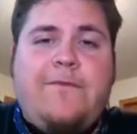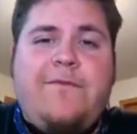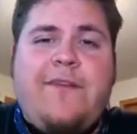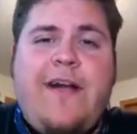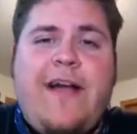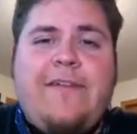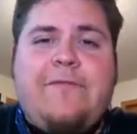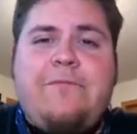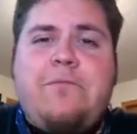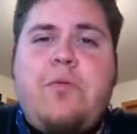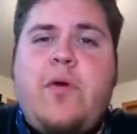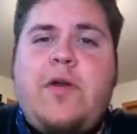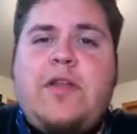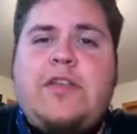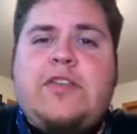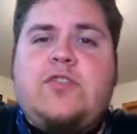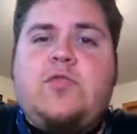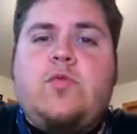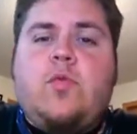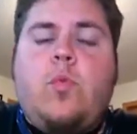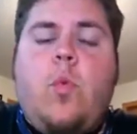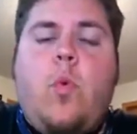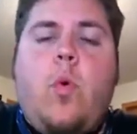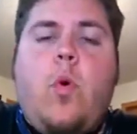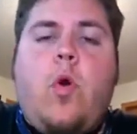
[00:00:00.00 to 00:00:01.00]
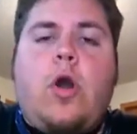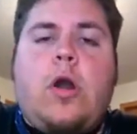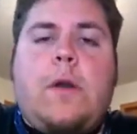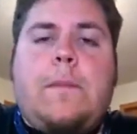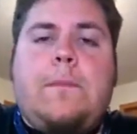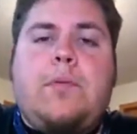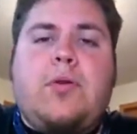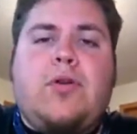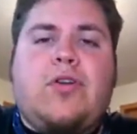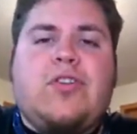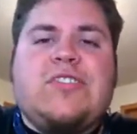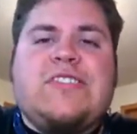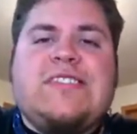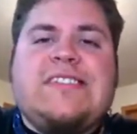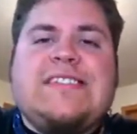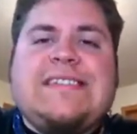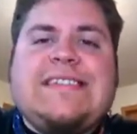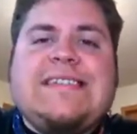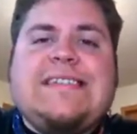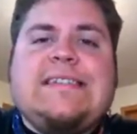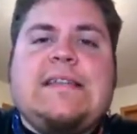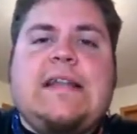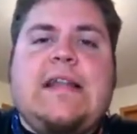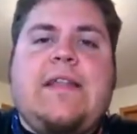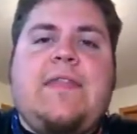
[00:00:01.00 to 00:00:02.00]
5.2 WAR per
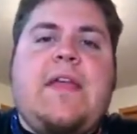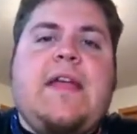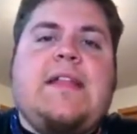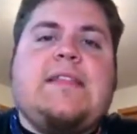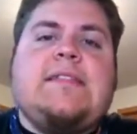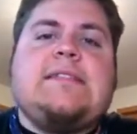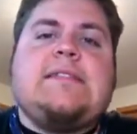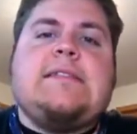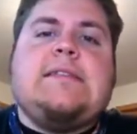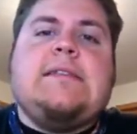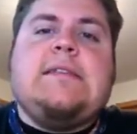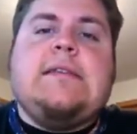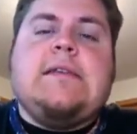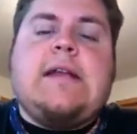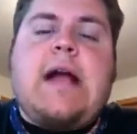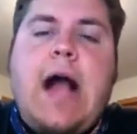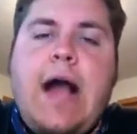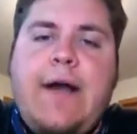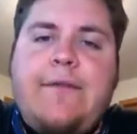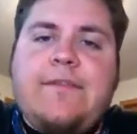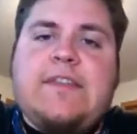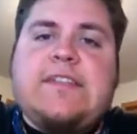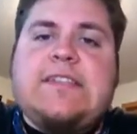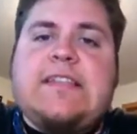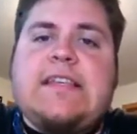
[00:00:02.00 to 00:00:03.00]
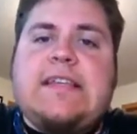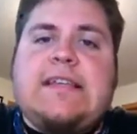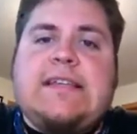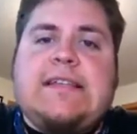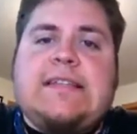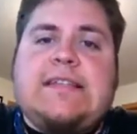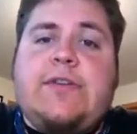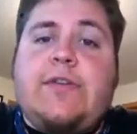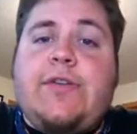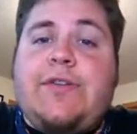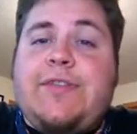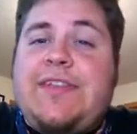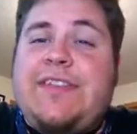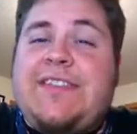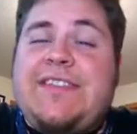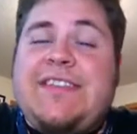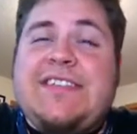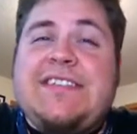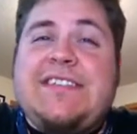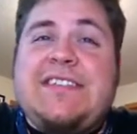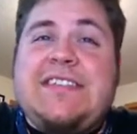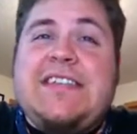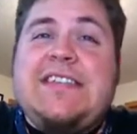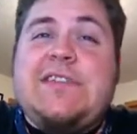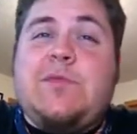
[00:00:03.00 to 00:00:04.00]
season, and that's obviously considering that
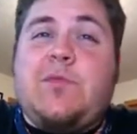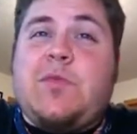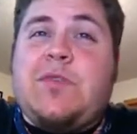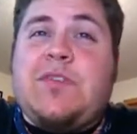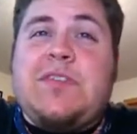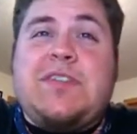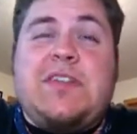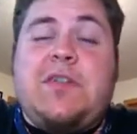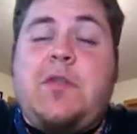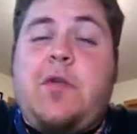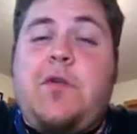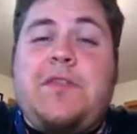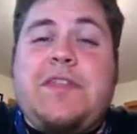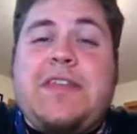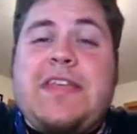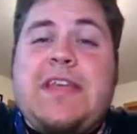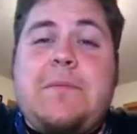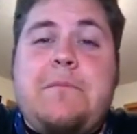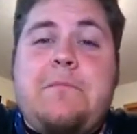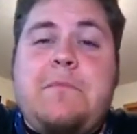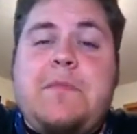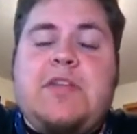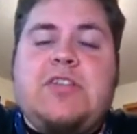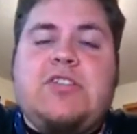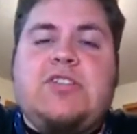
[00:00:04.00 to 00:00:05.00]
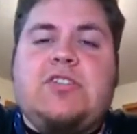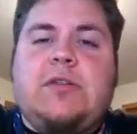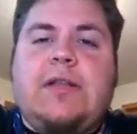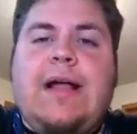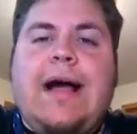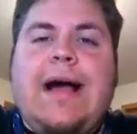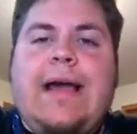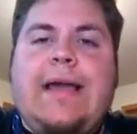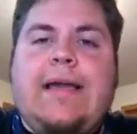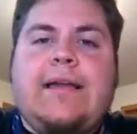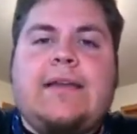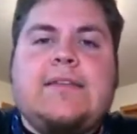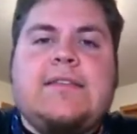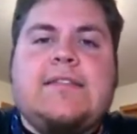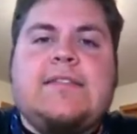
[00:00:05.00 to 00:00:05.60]
this season we're still only in mid-July.